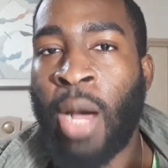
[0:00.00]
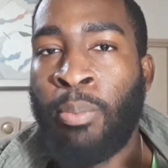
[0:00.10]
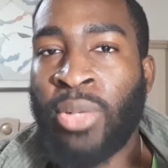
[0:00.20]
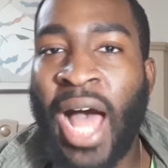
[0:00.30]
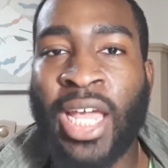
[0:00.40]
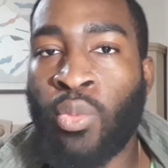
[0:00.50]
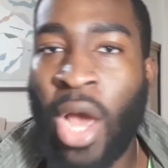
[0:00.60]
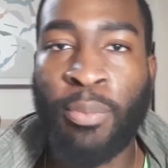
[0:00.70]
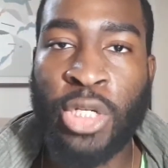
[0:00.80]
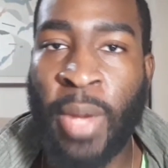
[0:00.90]
a black and
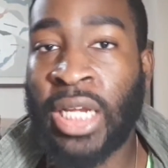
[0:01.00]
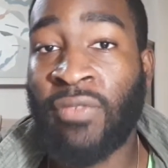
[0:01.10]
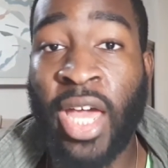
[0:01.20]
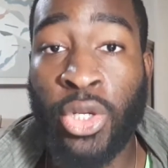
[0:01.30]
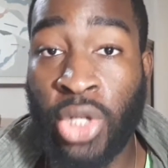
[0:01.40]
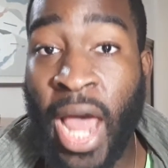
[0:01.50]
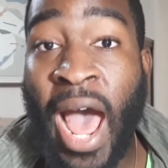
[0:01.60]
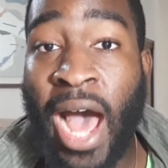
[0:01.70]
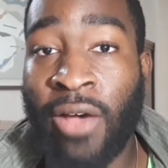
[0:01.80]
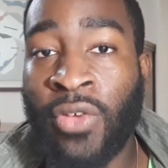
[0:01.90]
white perspective that you should
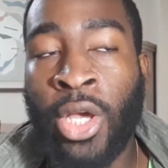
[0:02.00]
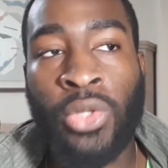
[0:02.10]
have.